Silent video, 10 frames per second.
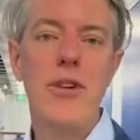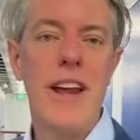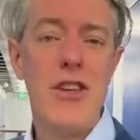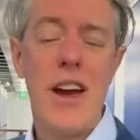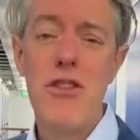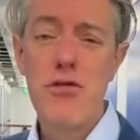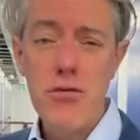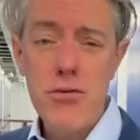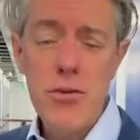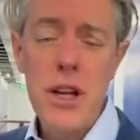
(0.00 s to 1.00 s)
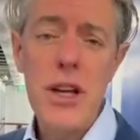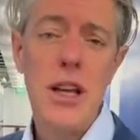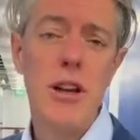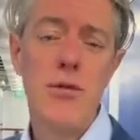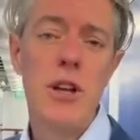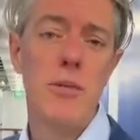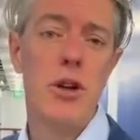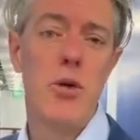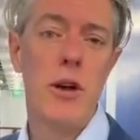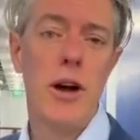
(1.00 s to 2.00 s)
Asia has really, really
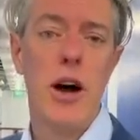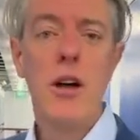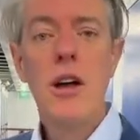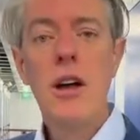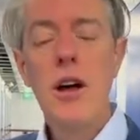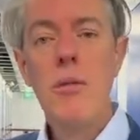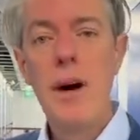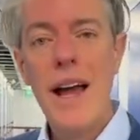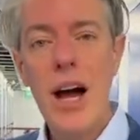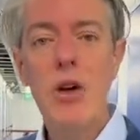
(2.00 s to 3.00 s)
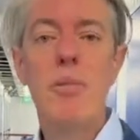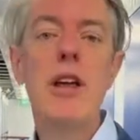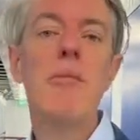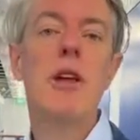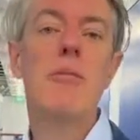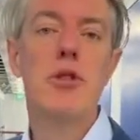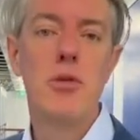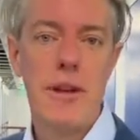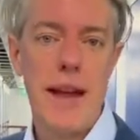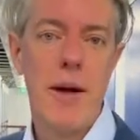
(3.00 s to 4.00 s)
been doing well by helping people
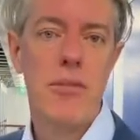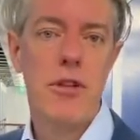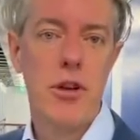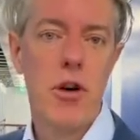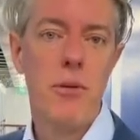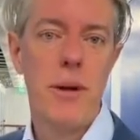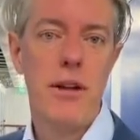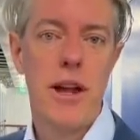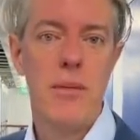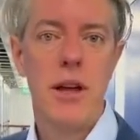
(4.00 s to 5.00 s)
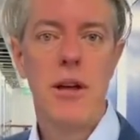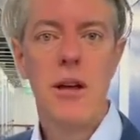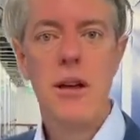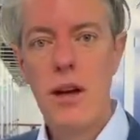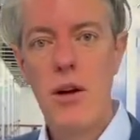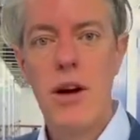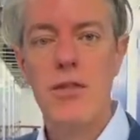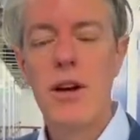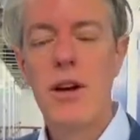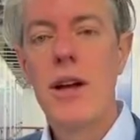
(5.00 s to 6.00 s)
to adapt to the COVID pandemic.
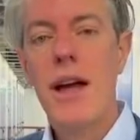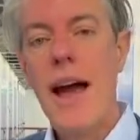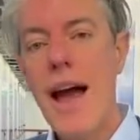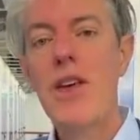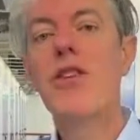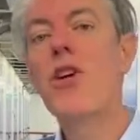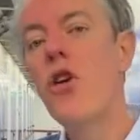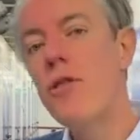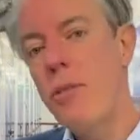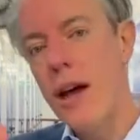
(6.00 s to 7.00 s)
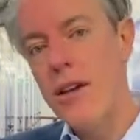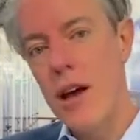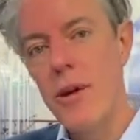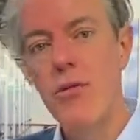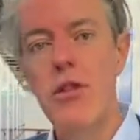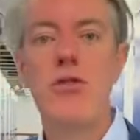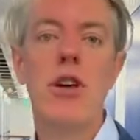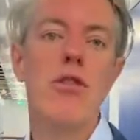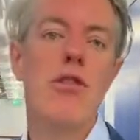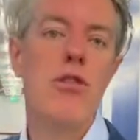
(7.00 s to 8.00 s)
However, as the COVID pandemic
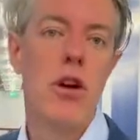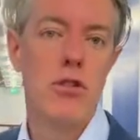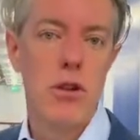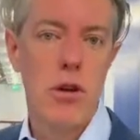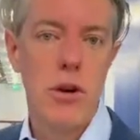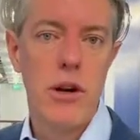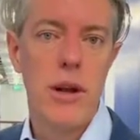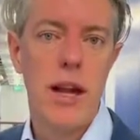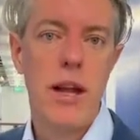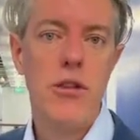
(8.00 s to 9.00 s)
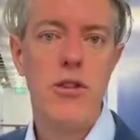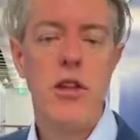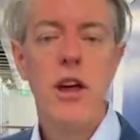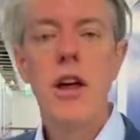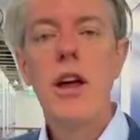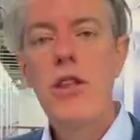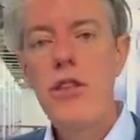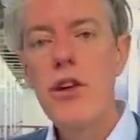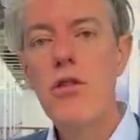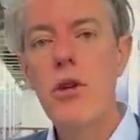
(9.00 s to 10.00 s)
restrictions are lowered in many countries,
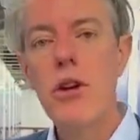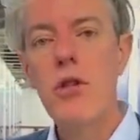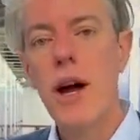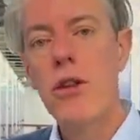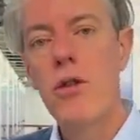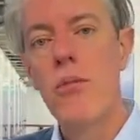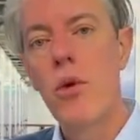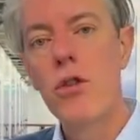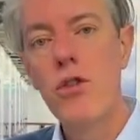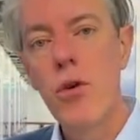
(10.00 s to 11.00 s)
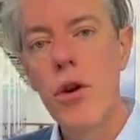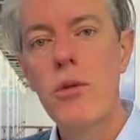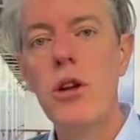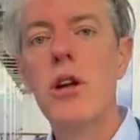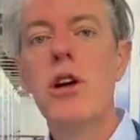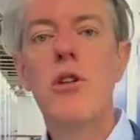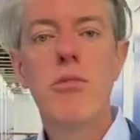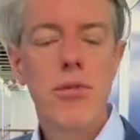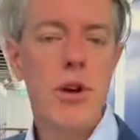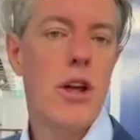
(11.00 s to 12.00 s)
things are going to go back to a more normal
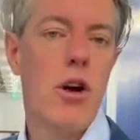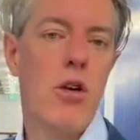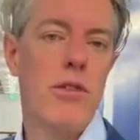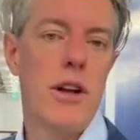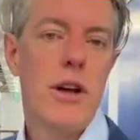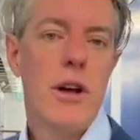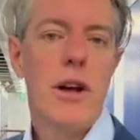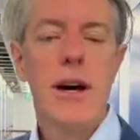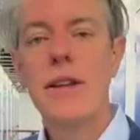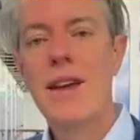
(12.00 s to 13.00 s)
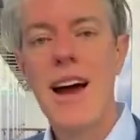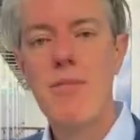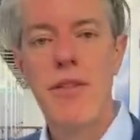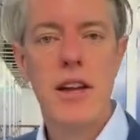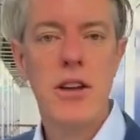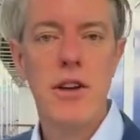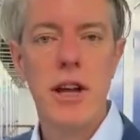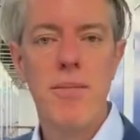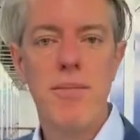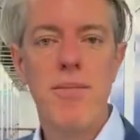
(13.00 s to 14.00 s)
pre COVID uh, type of activity.
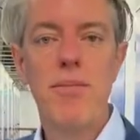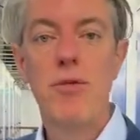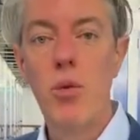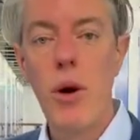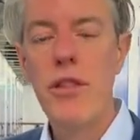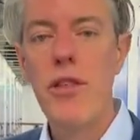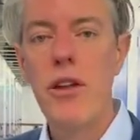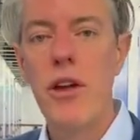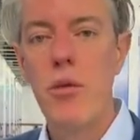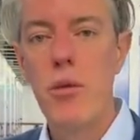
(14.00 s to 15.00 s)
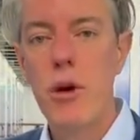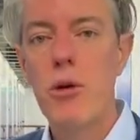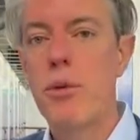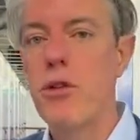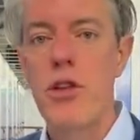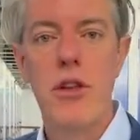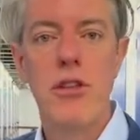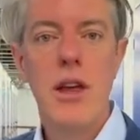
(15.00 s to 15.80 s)
The one thing that will persist